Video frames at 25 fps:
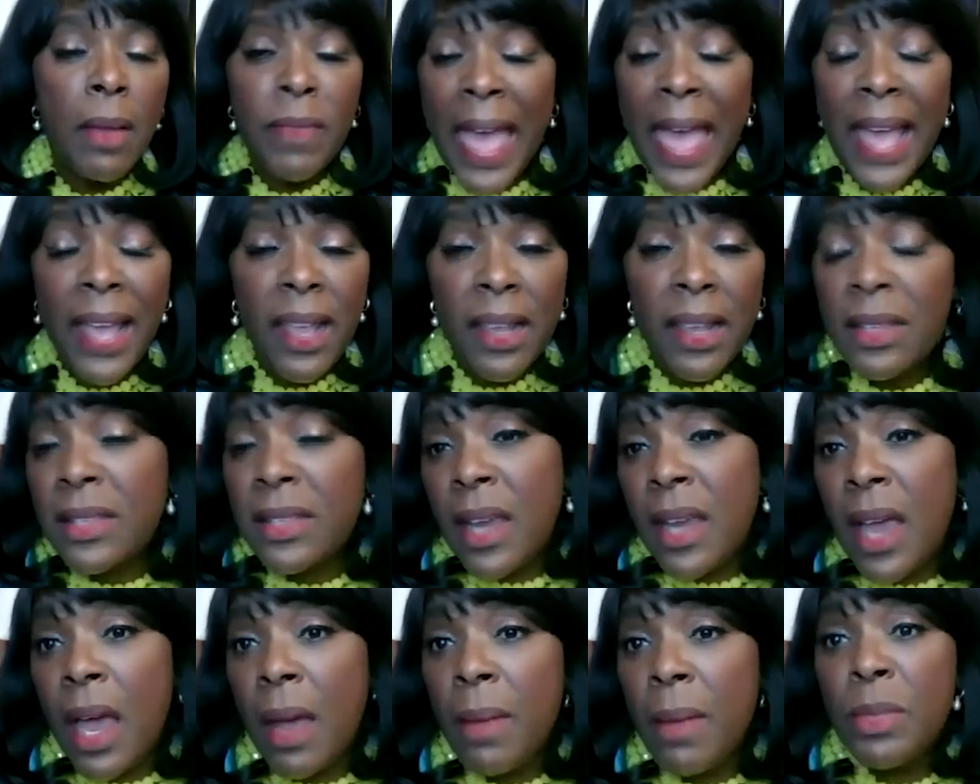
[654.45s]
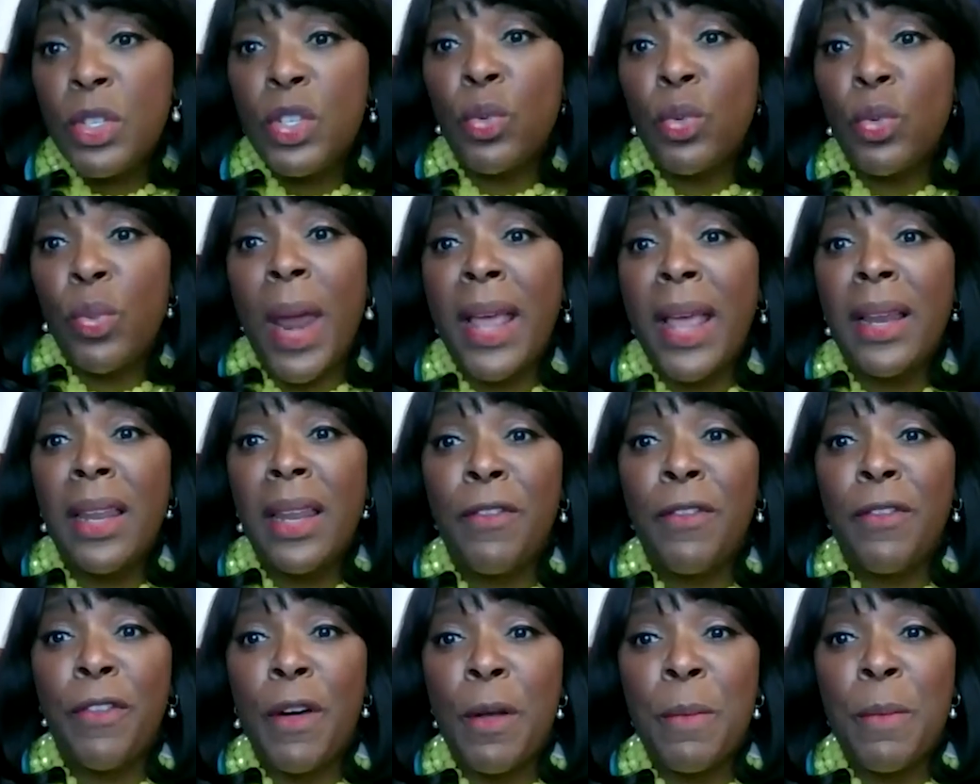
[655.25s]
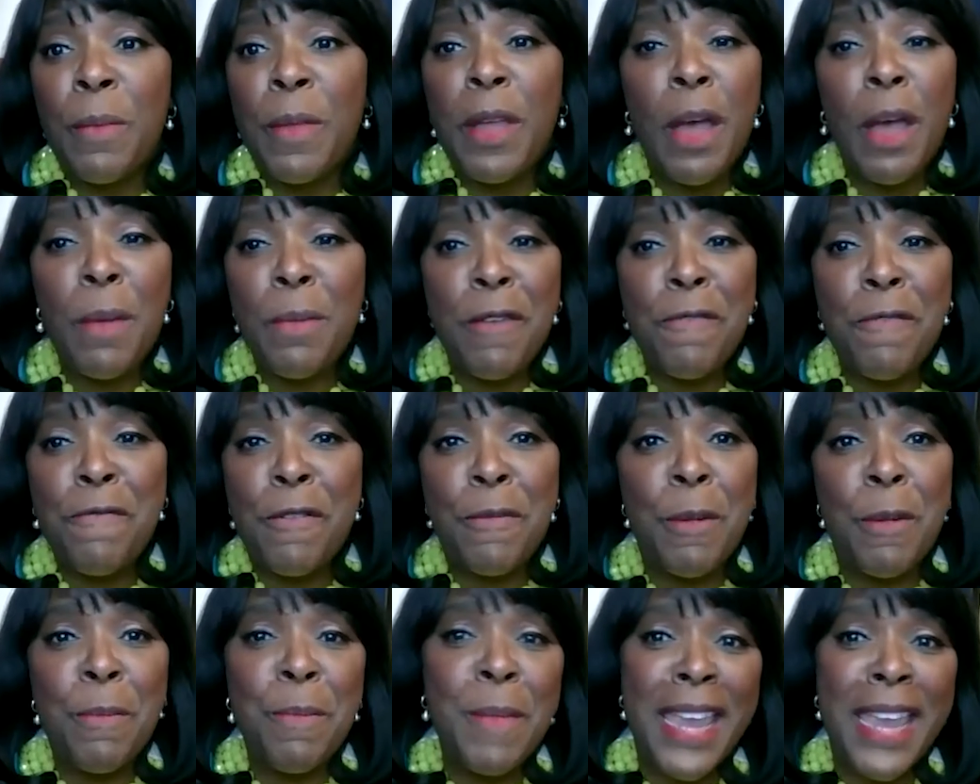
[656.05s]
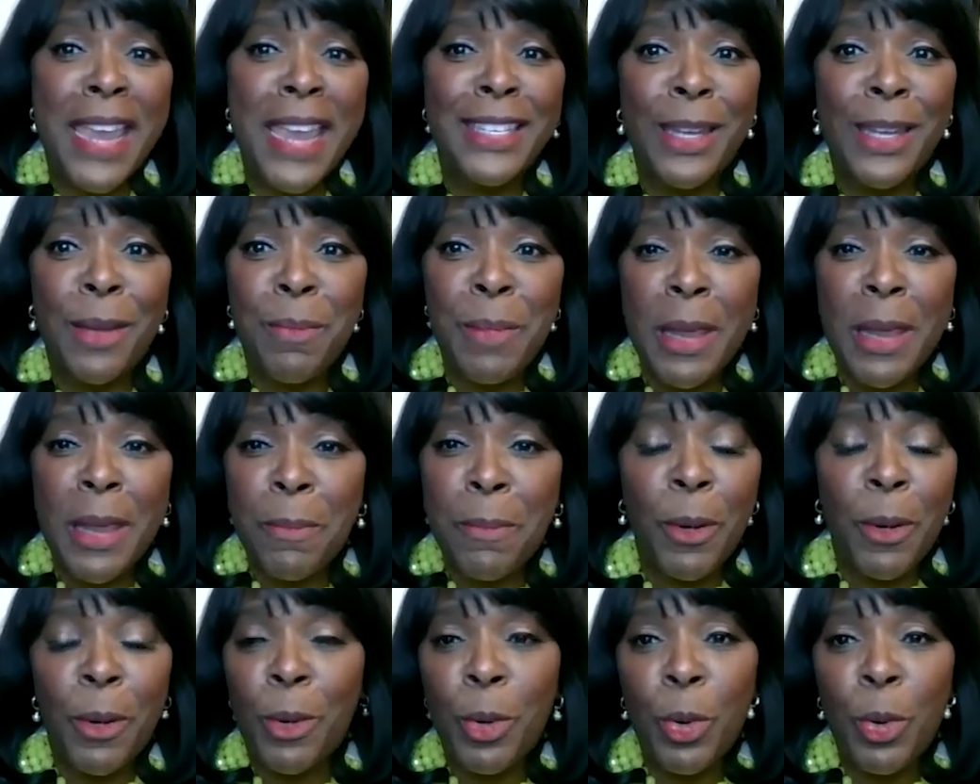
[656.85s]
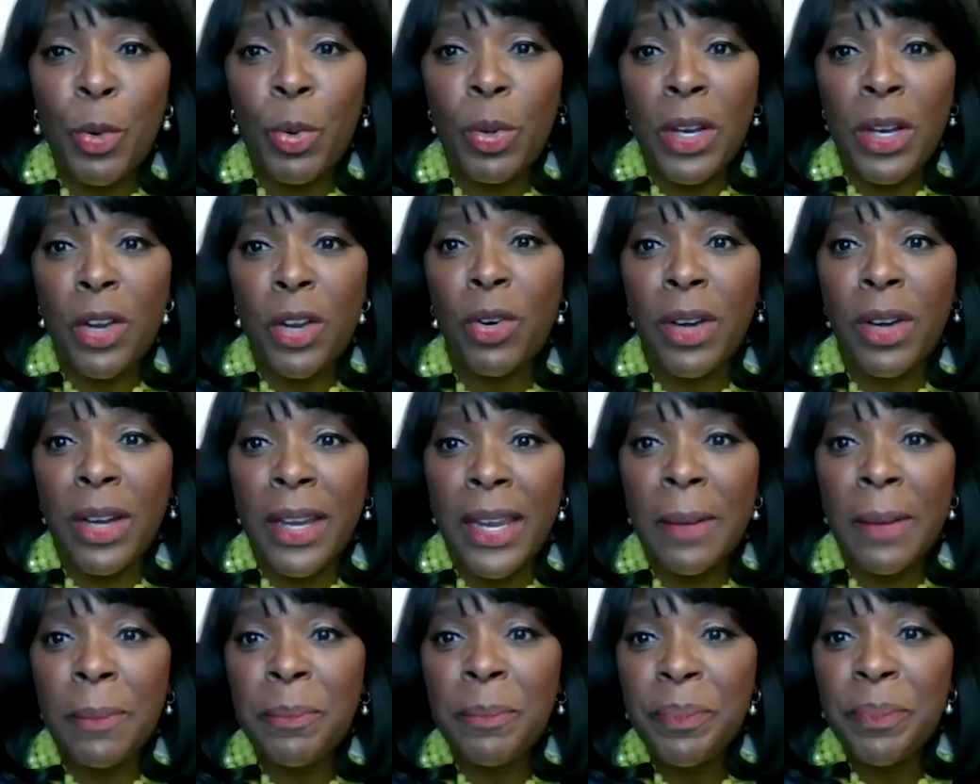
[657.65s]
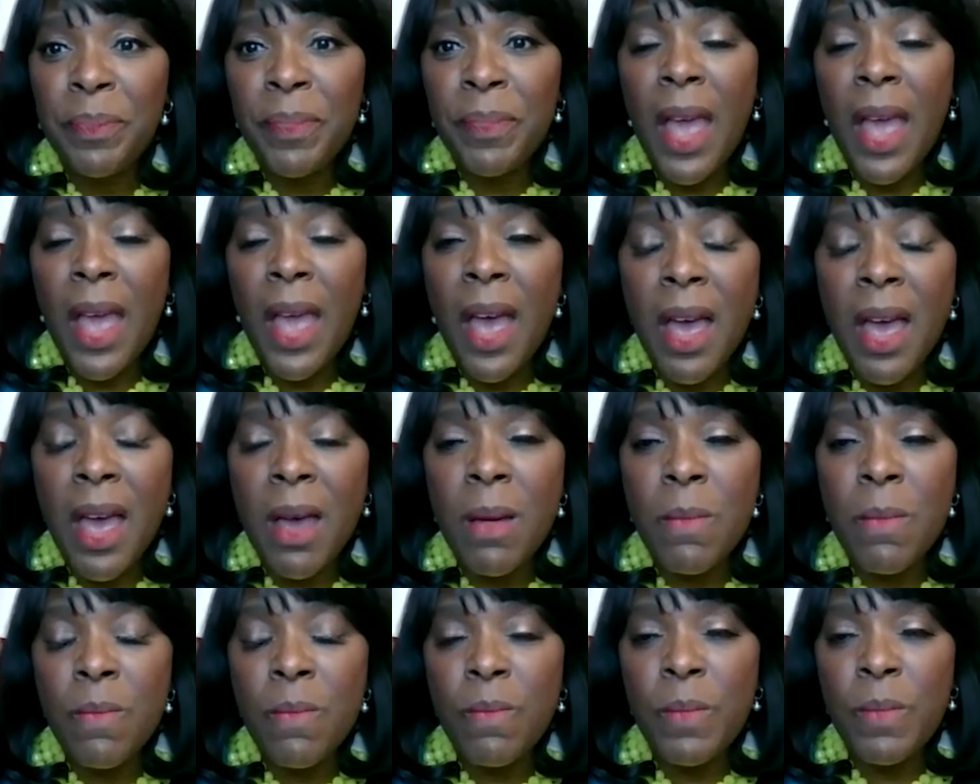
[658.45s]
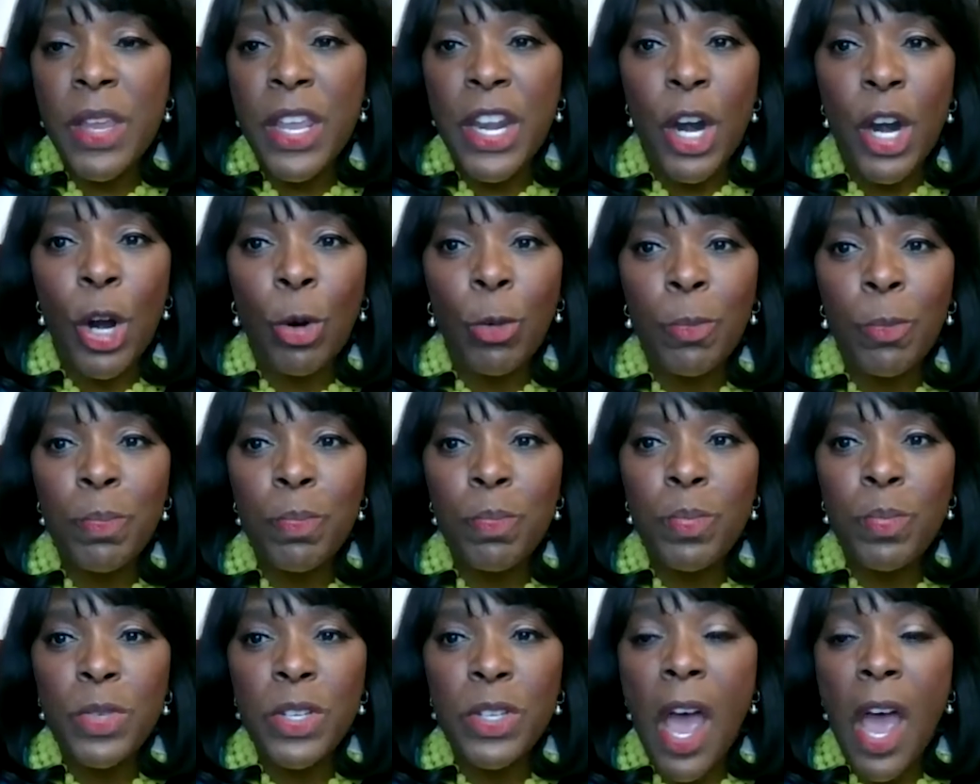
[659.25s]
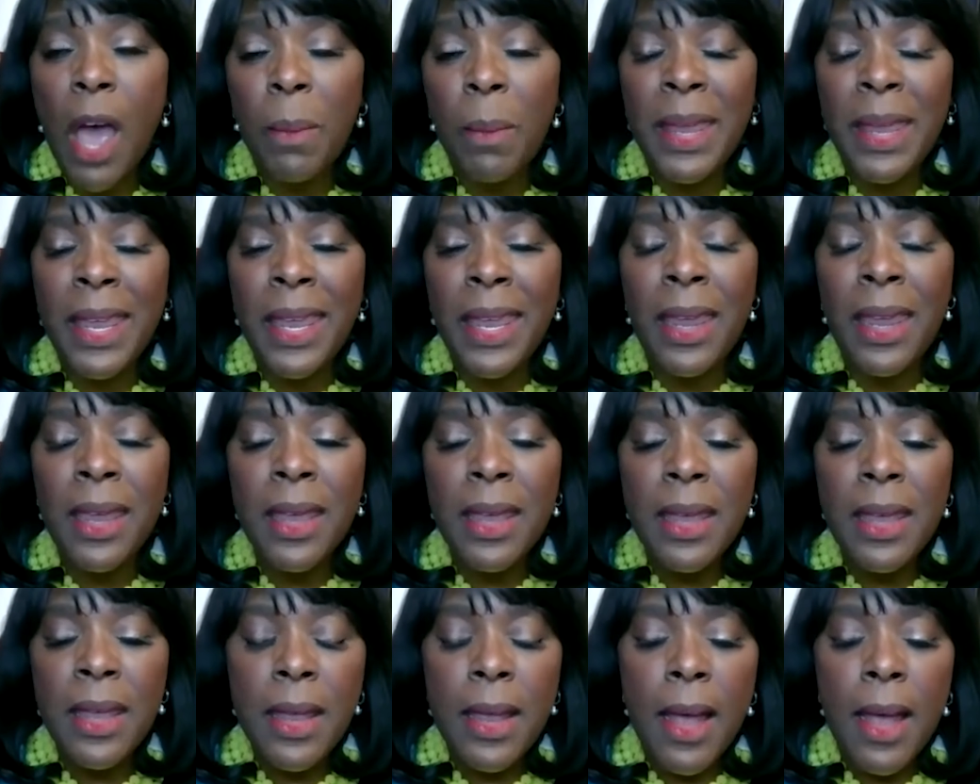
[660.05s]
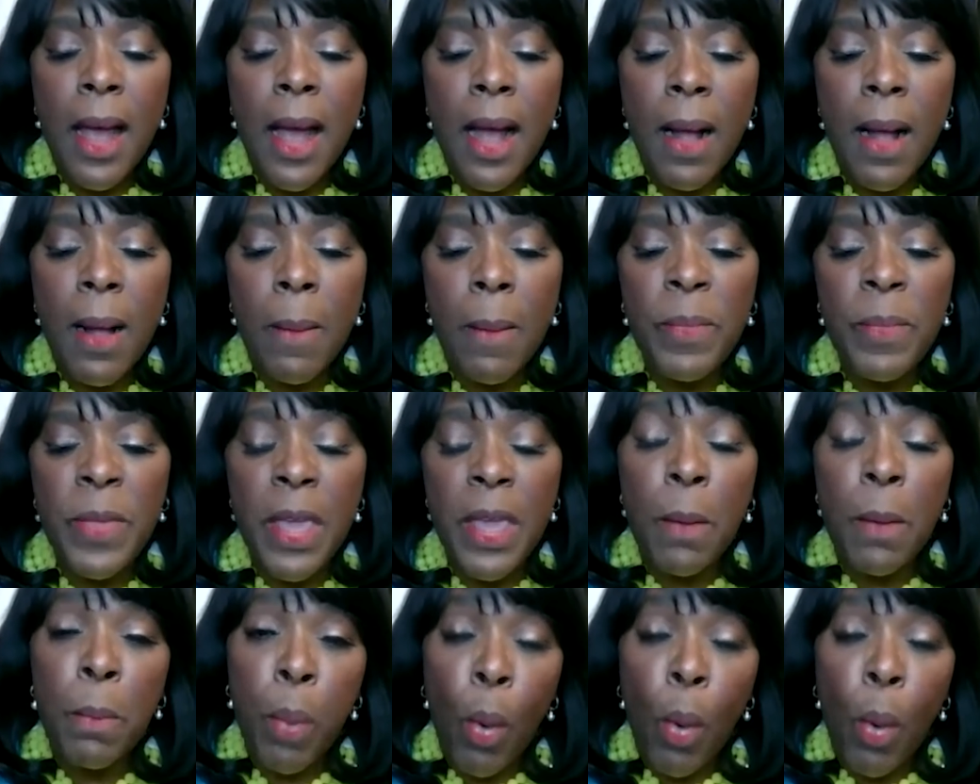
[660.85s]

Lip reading: that comes directly from coming from amazing people who literally, you know, taught me the